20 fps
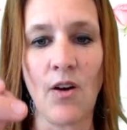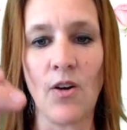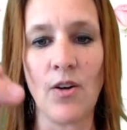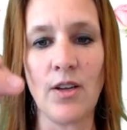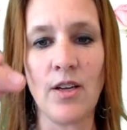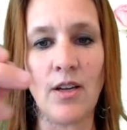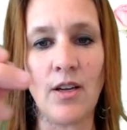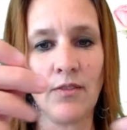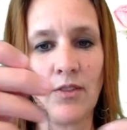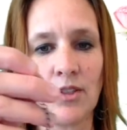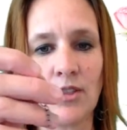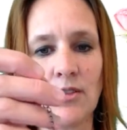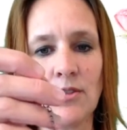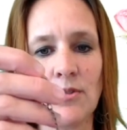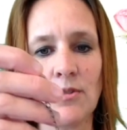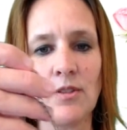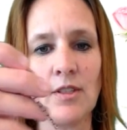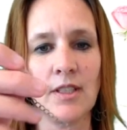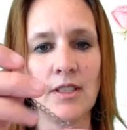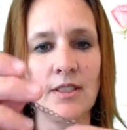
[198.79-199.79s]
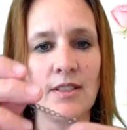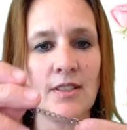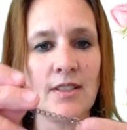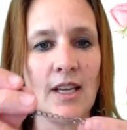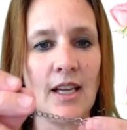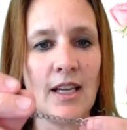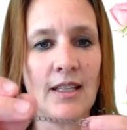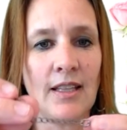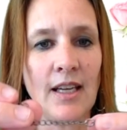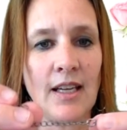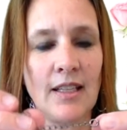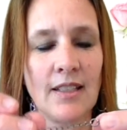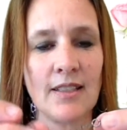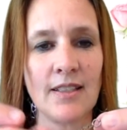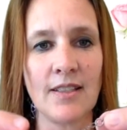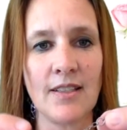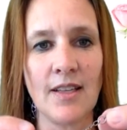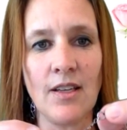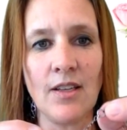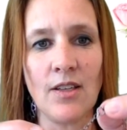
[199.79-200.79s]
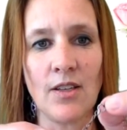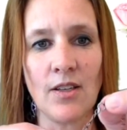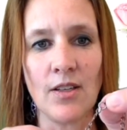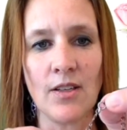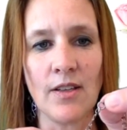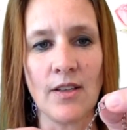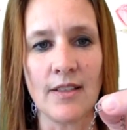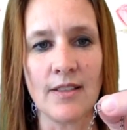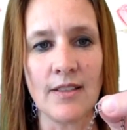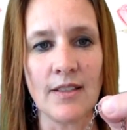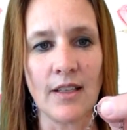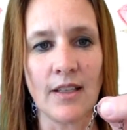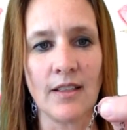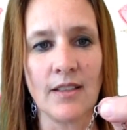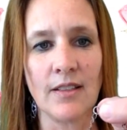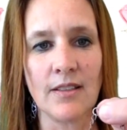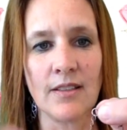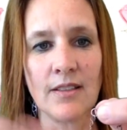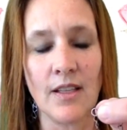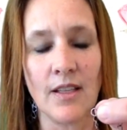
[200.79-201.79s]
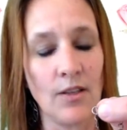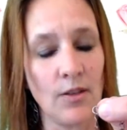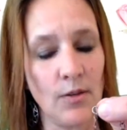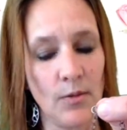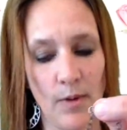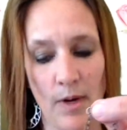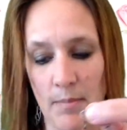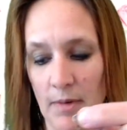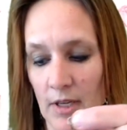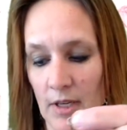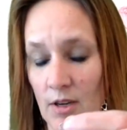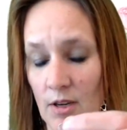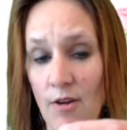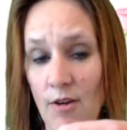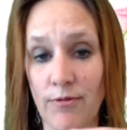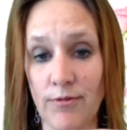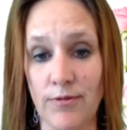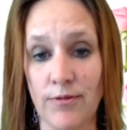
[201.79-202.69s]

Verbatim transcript: all you have to do is take that extender, that second extender, right back off,